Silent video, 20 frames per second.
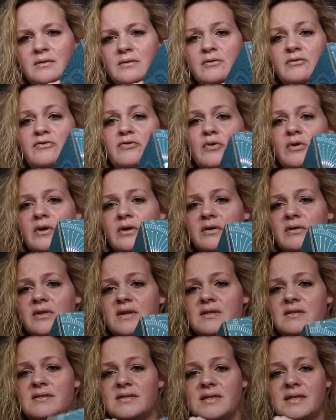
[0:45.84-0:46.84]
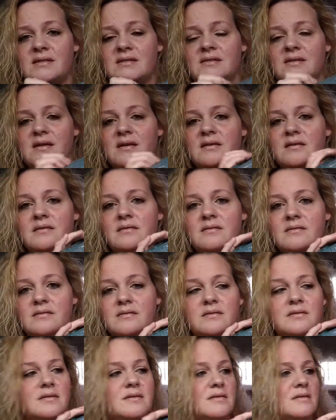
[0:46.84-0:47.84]
for this season.
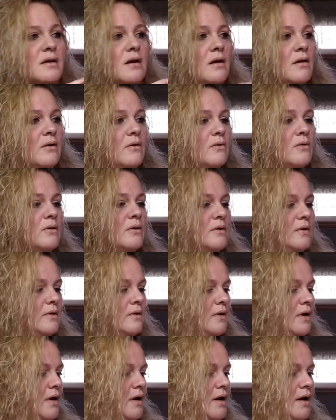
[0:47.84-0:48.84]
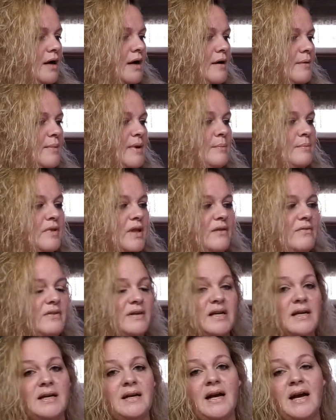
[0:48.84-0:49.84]
So I'm
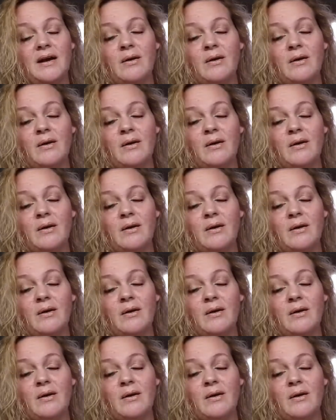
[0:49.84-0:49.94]
loving it.